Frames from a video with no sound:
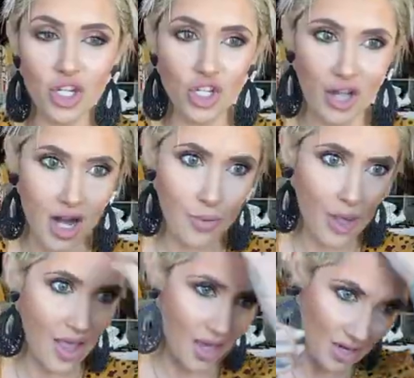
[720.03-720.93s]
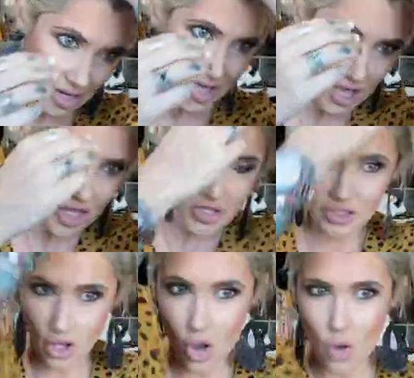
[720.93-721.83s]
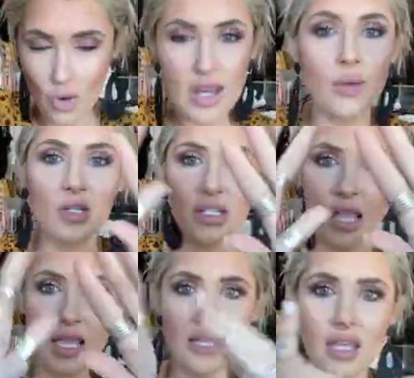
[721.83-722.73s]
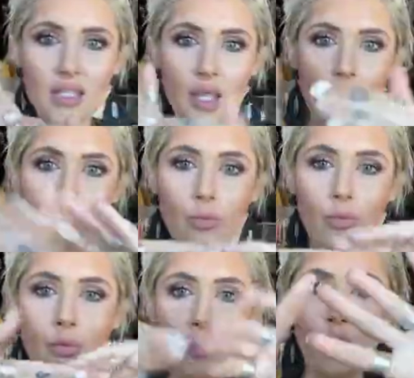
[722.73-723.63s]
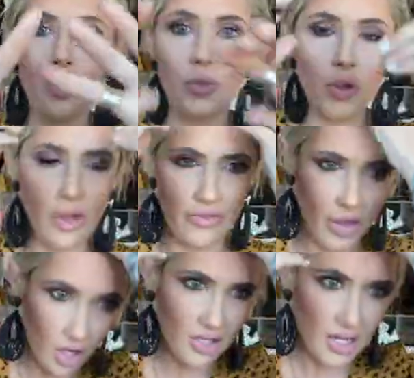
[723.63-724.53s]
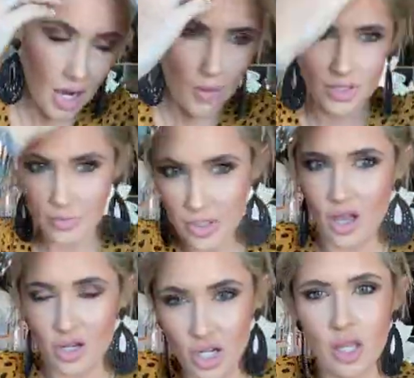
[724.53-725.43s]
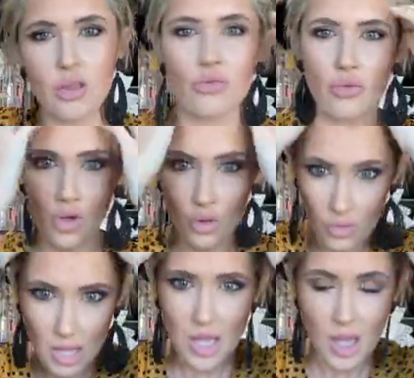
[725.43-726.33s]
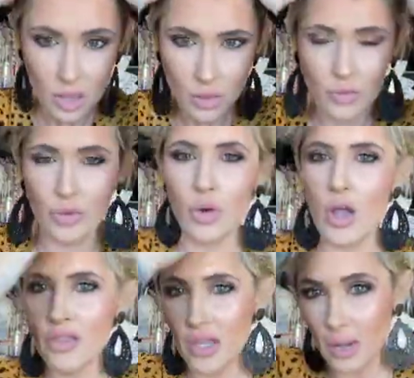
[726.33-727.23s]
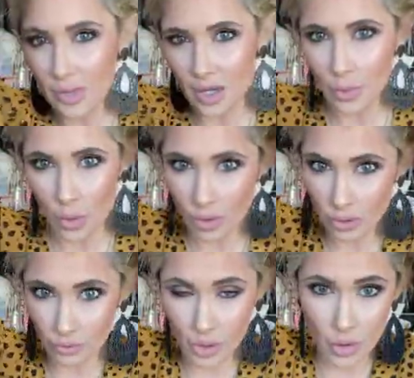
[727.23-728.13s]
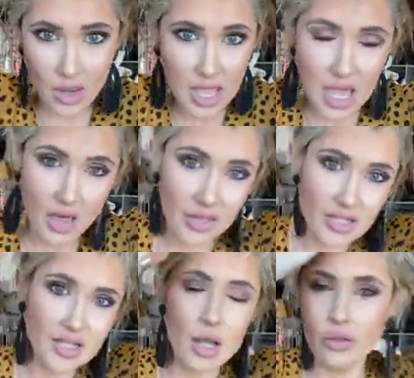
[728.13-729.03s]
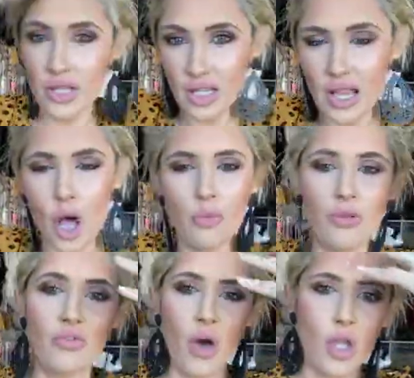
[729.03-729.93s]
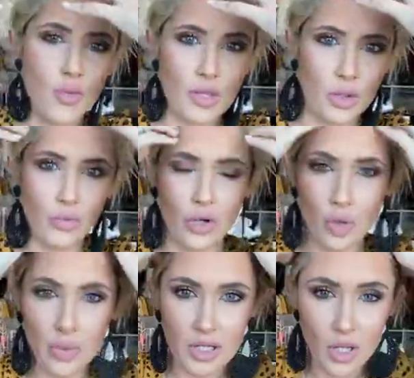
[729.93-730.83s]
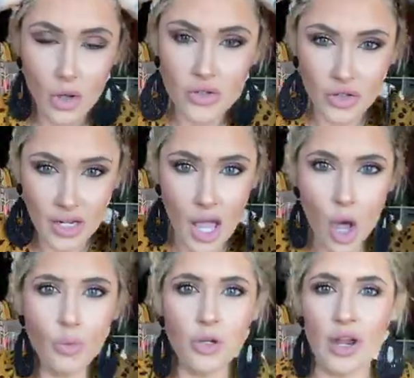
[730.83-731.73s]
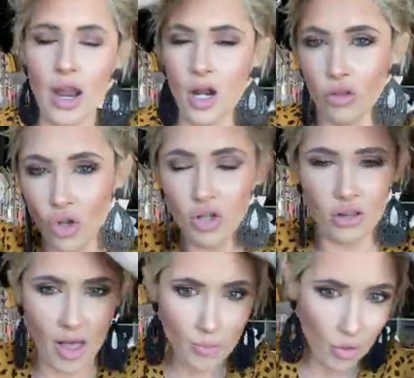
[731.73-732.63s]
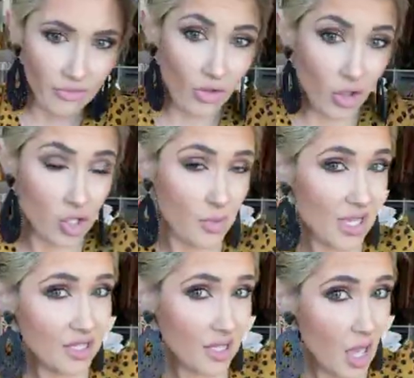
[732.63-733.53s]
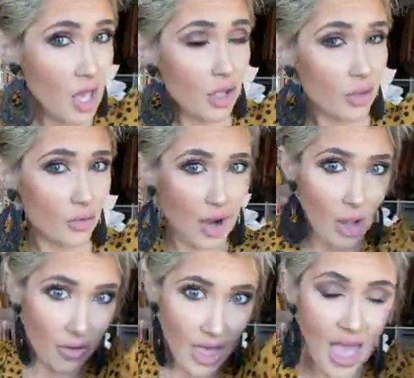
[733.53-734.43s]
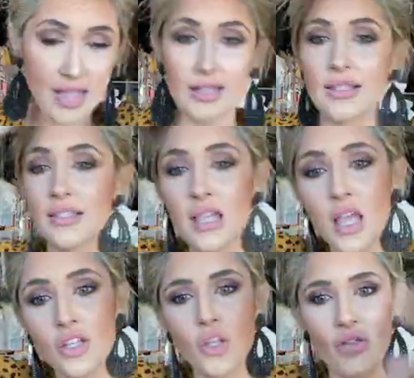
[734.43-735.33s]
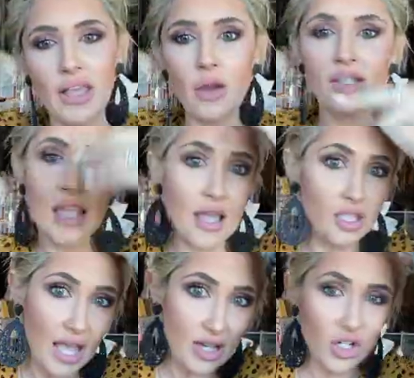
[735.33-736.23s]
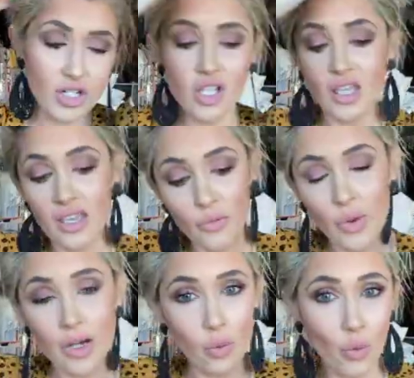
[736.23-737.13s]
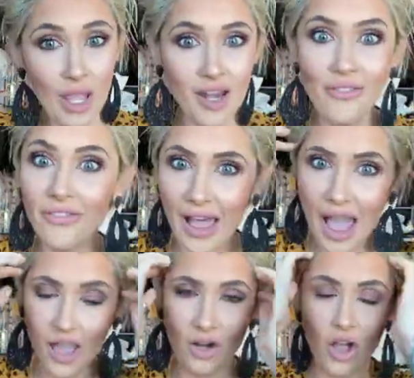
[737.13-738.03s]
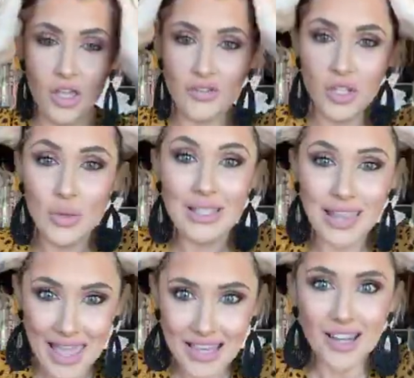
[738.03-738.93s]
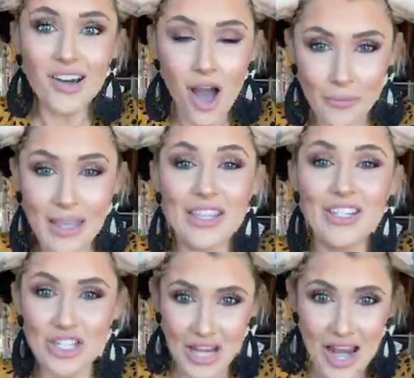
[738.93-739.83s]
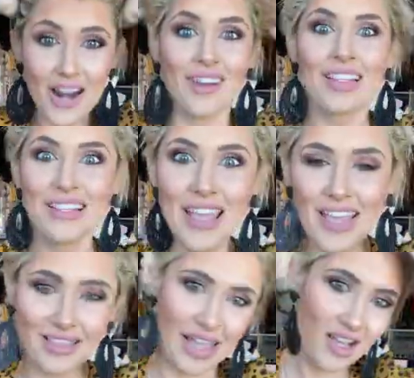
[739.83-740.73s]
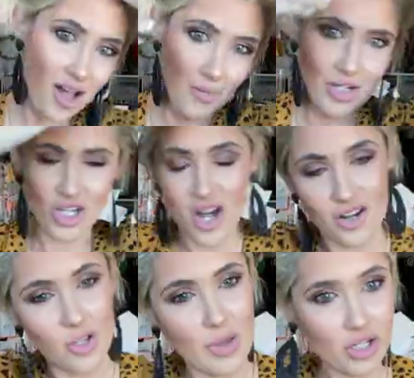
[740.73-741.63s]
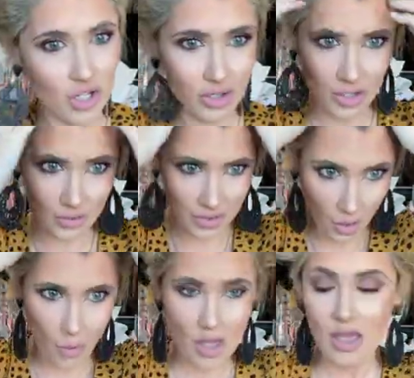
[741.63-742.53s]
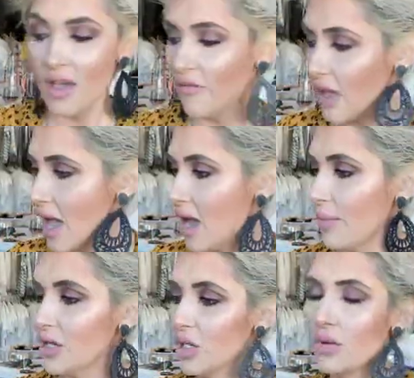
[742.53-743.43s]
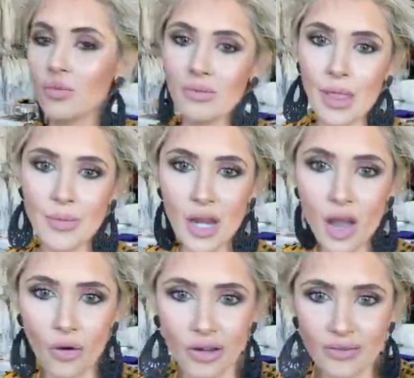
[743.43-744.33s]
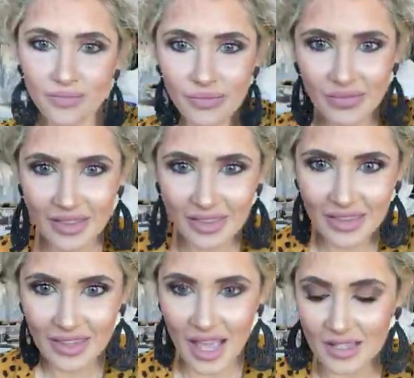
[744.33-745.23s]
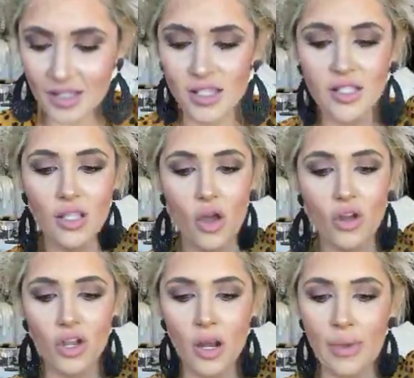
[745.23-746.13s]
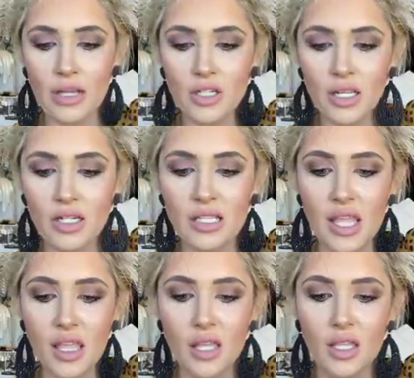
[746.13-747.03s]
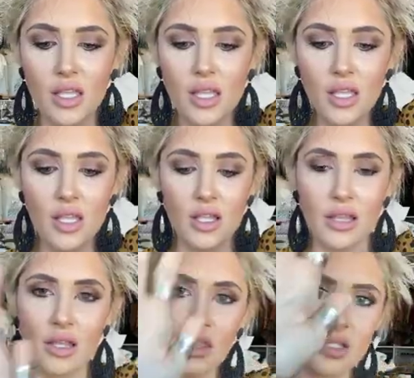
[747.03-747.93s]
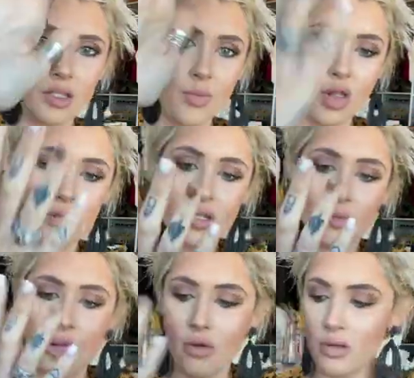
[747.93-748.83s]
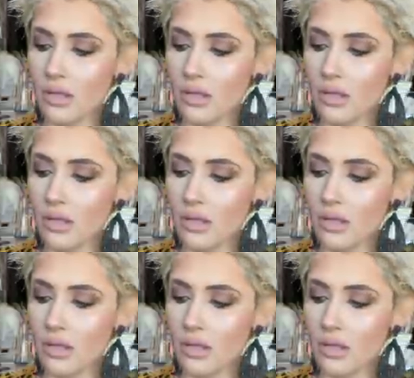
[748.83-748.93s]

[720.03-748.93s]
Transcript: share button. So, and I'm just taking this, I put it between my fingers, and now I'm just massaging it through the root, and then I'm going to pull through. And this is not only going to help the volume at the root, but it's also going to help your hair look a lot more voluminous throughout the ends. So like I was saying, to enter into the giveaway to win a flat iron, all you have to do is like, comment, and share. That's it. Like, comment, share. So make sure you do so and make sure you let me know. Yes, it's so good. I'm actually going to take like the smallest amount.